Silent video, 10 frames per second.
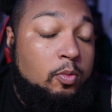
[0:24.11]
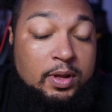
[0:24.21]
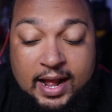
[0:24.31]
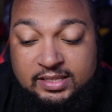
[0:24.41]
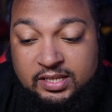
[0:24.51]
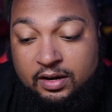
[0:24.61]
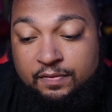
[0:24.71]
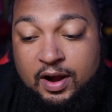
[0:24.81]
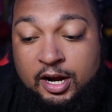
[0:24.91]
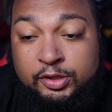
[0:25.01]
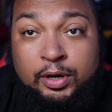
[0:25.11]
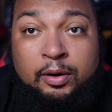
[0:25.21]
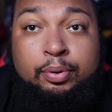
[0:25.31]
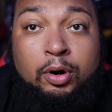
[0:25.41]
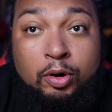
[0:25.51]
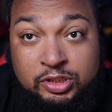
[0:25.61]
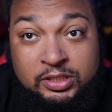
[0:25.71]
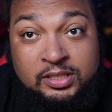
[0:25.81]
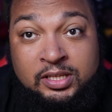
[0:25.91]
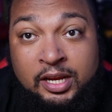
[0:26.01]
We got Terrifier 3
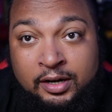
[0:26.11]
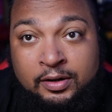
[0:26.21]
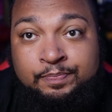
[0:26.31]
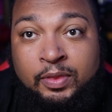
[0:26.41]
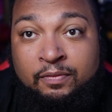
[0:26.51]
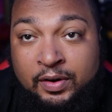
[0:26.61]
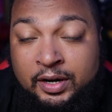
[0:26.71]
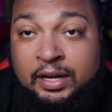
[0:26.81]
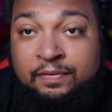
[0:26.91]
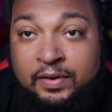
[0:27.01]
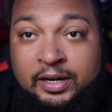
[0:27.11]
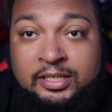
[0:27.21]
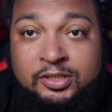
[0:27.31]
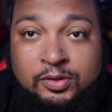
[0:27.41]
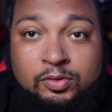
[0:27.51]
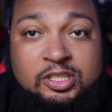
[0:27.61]
approaching us here very, very soon.